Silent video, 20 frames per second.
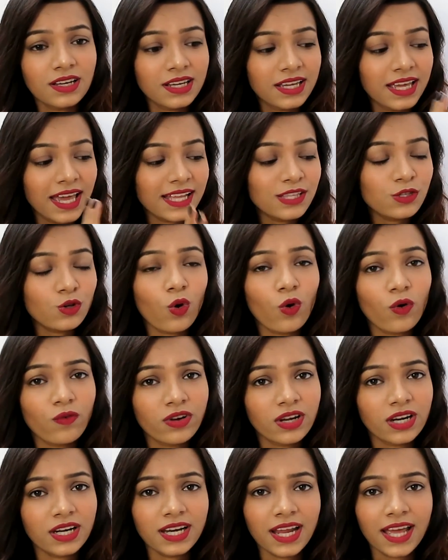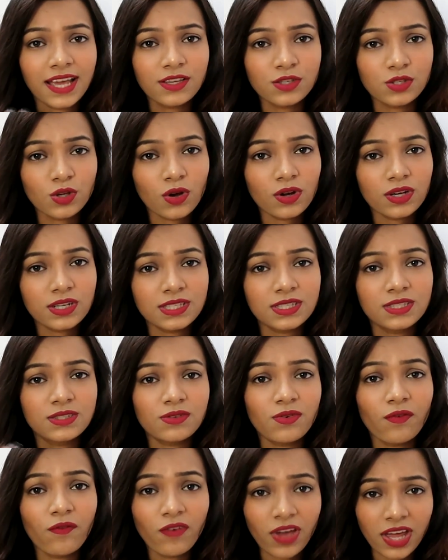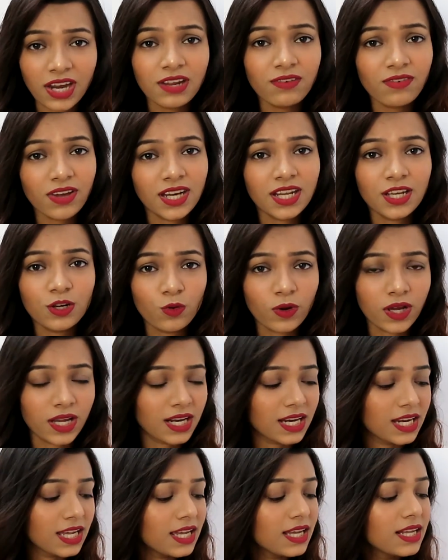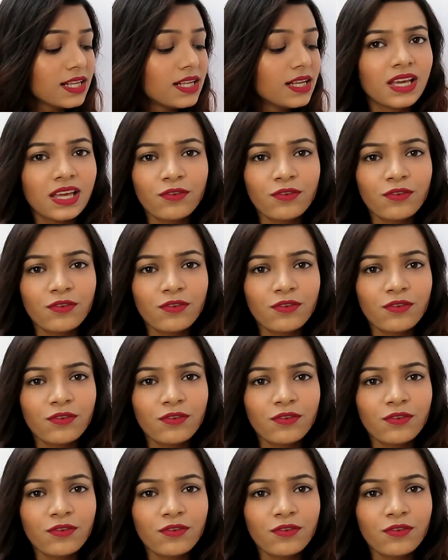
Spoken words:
gets over, it exhausts very quickly.